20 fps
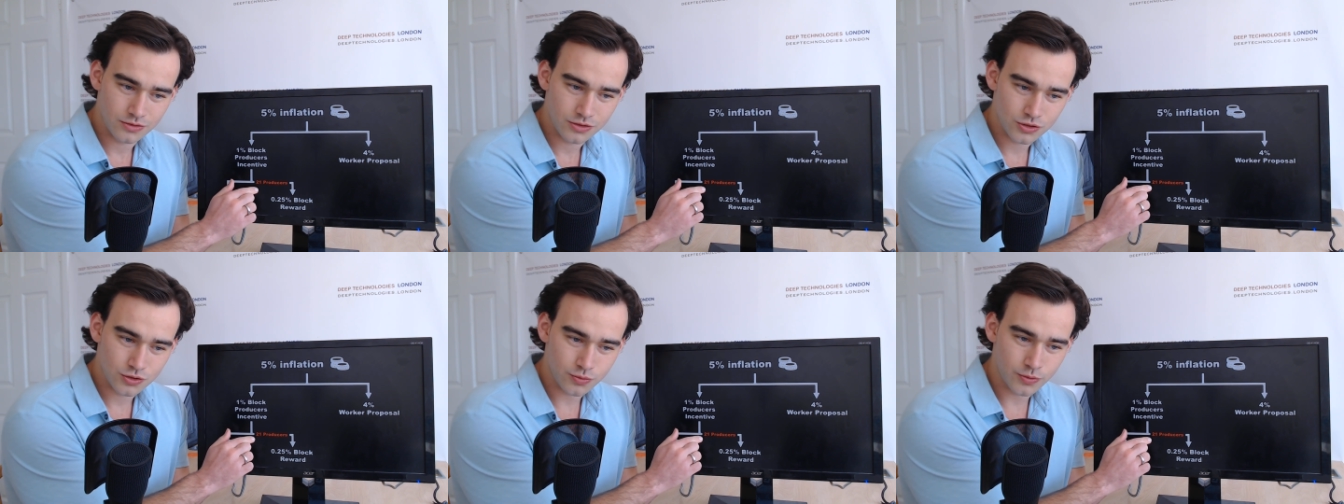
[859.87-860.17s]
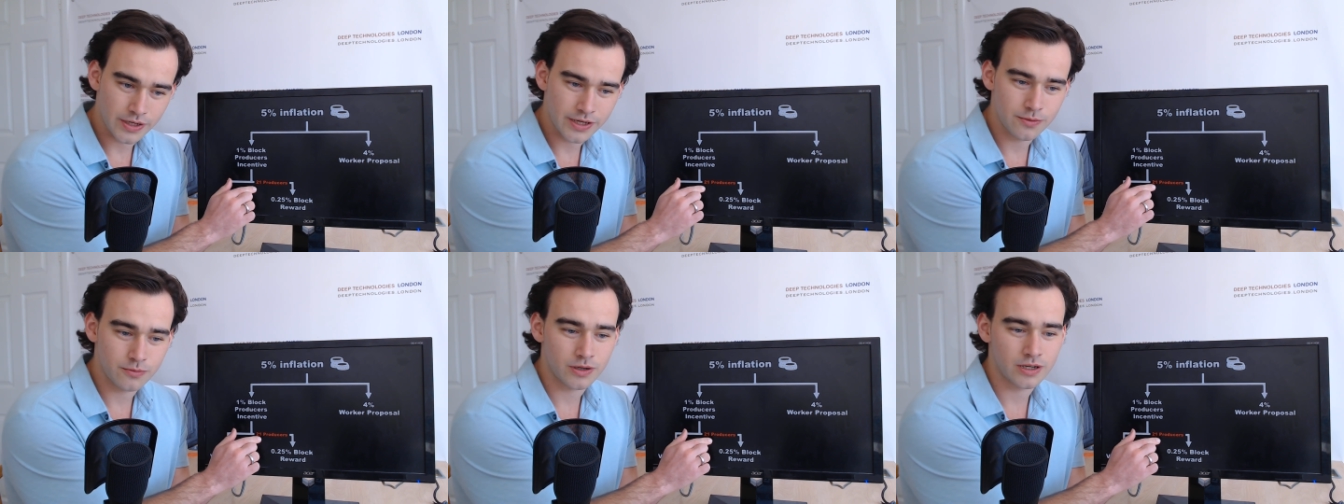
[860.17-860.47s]

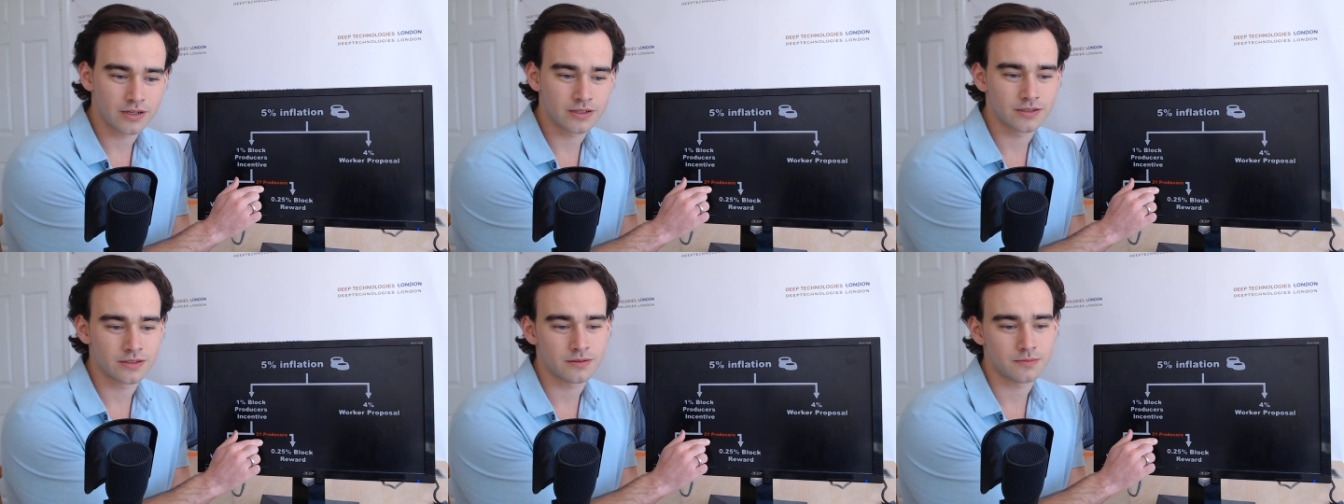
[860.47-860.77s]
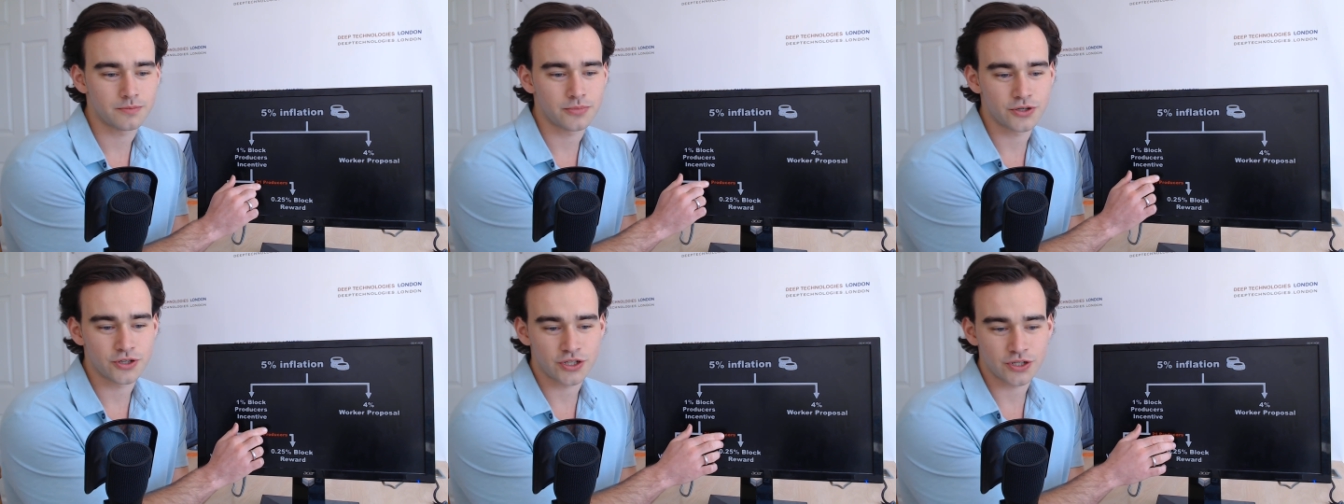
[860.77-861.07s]
21
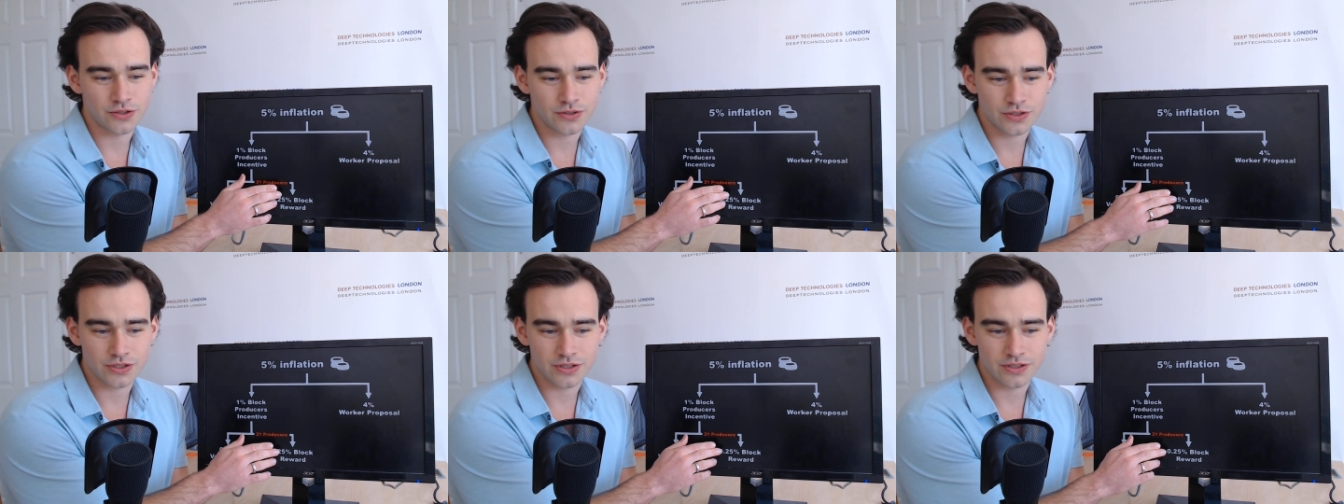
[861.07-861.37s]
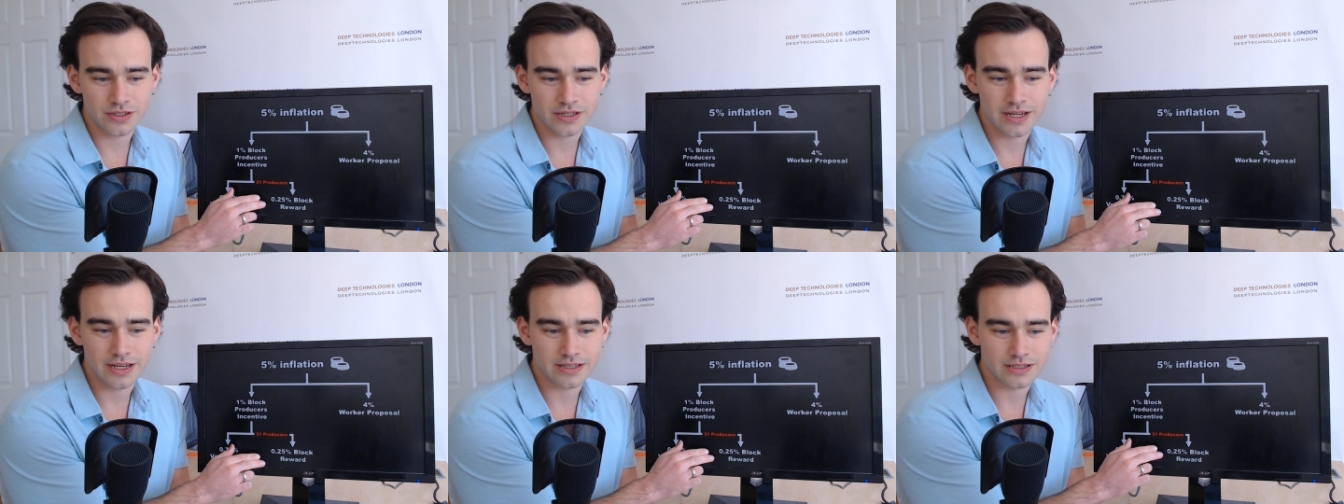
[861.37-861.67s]

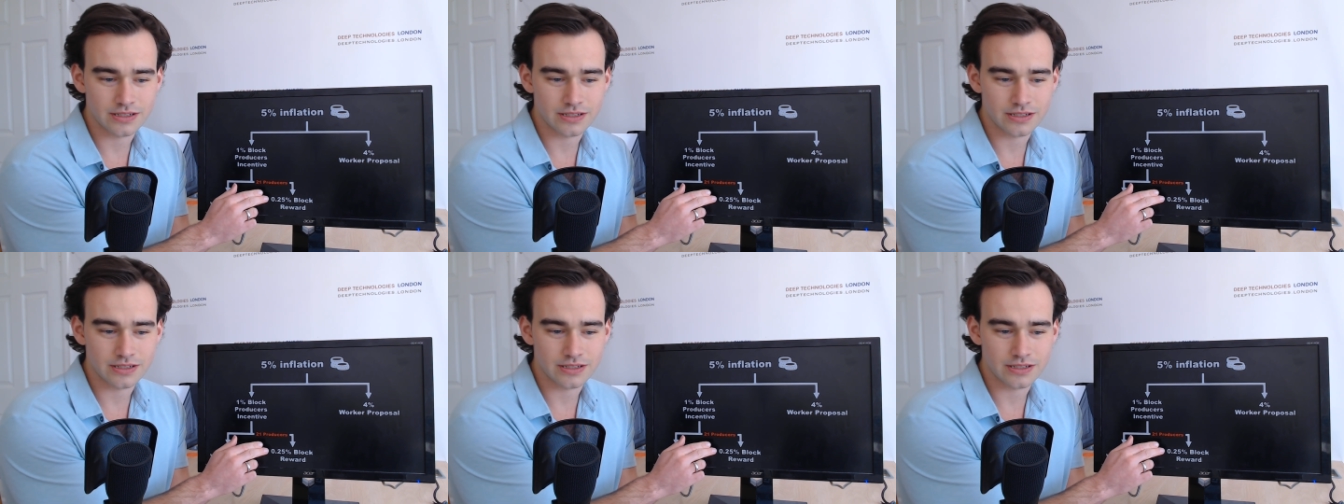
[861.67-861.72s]
producers get